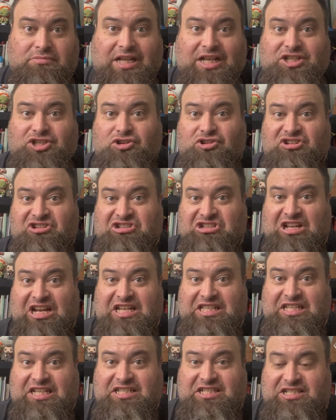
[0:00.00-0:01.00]
That tuning
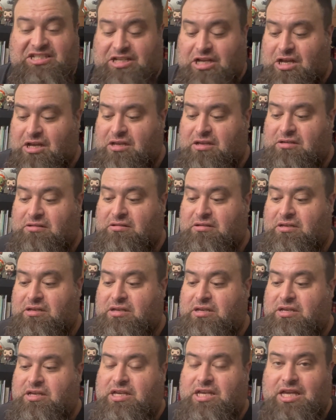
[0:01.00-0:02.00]
slide that's stuck,
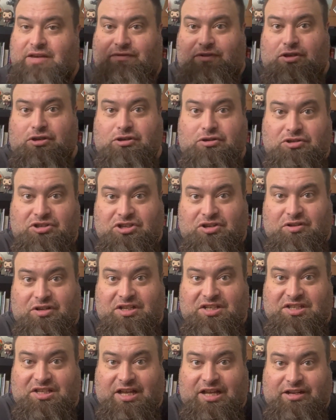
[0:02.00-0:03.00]
if you use
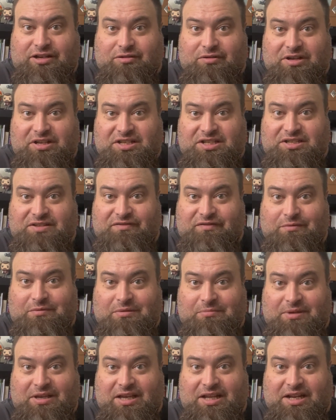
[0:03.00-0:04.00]
tuning slide grease from
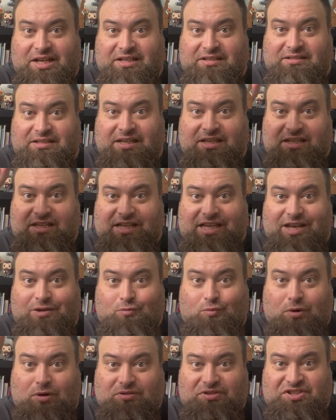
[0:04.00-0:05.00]
the beginning,
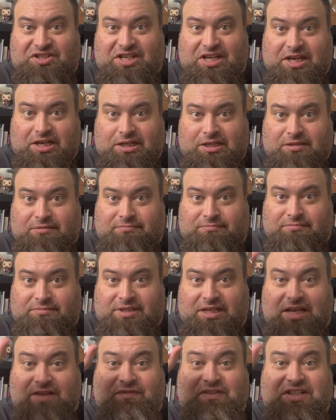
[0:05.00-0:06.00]
it won't stick.
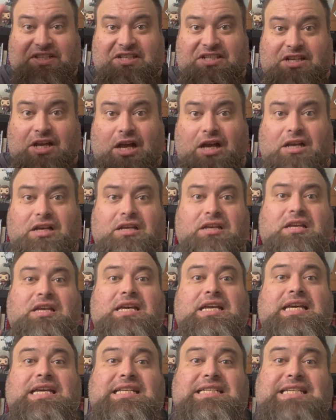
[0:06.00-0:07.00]
If it's stuck,
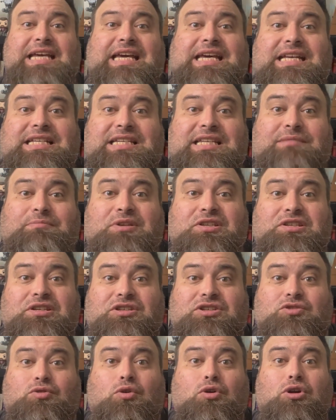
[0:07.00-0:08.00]
take it to the
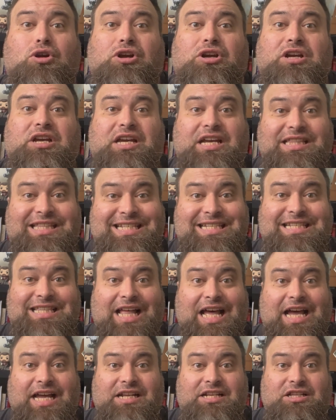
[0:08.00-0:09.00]
music store, get the
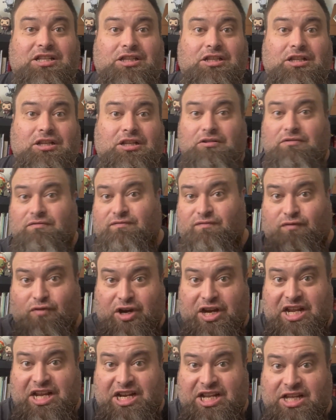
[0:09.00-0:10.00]
slide
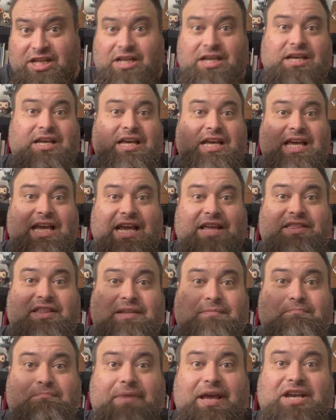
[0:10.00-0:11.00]
freed, and
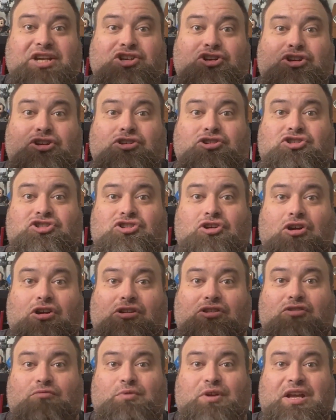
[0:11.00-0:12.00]
then make sure you
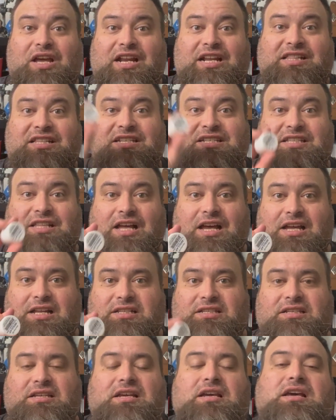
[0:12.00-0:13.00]
start lubricating the
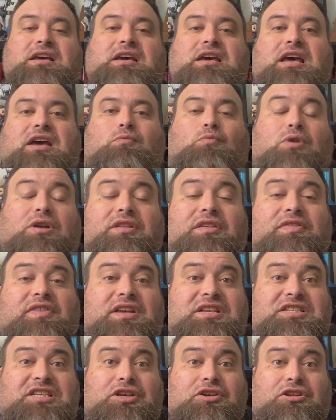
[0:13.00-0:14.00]
slides. And one of the
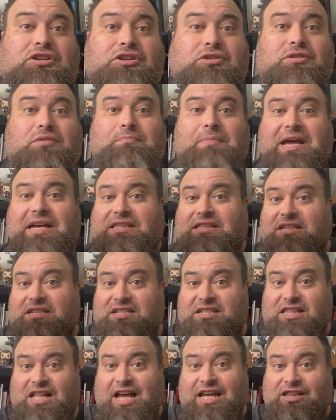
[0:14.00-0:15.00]
things that you can do to make the
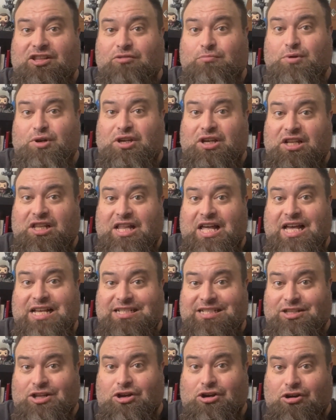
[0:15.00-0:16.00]
slide lubricant
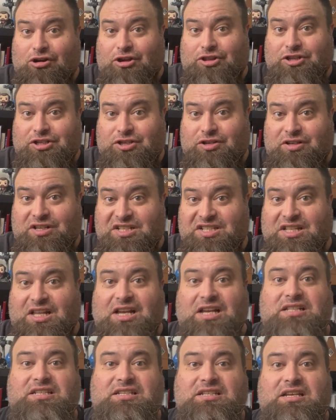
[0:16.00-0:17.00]
last longer on the tuning
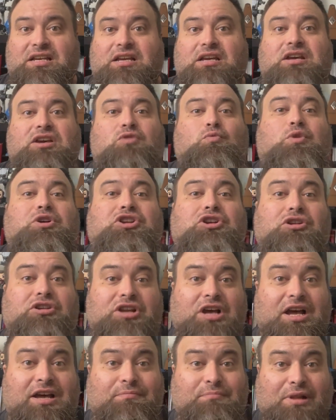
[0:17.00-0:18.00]
slides, when you're
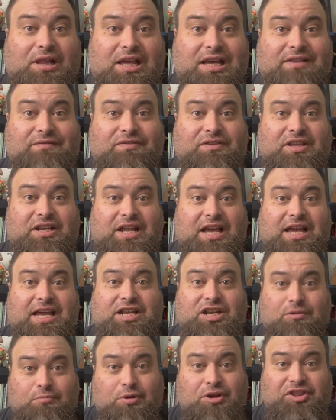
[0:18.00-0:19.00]
done playing for the day
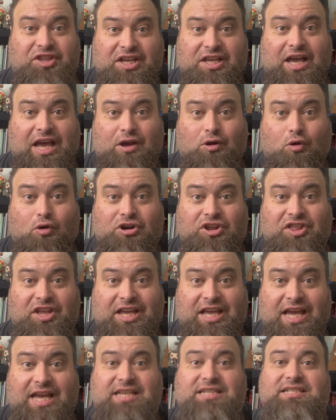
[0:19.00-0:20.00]
and you put the horn in the
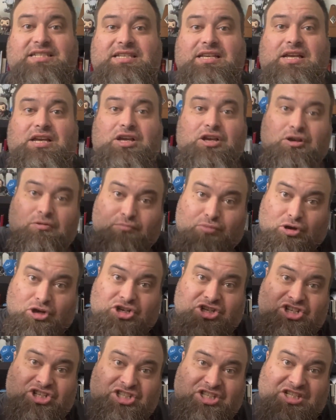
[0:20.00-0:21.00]
case,
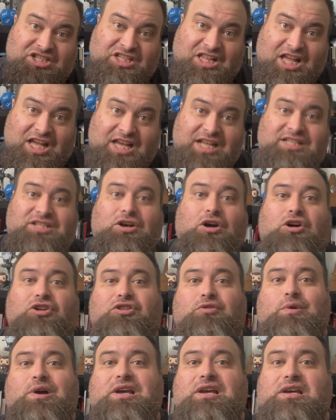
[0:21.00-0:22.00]
push the slides all
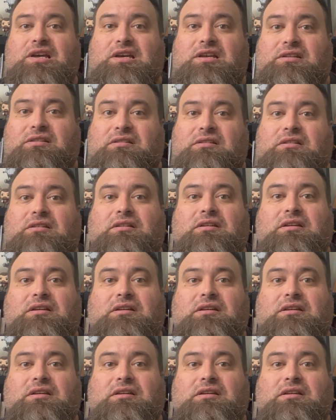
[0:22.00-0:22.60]
the way in,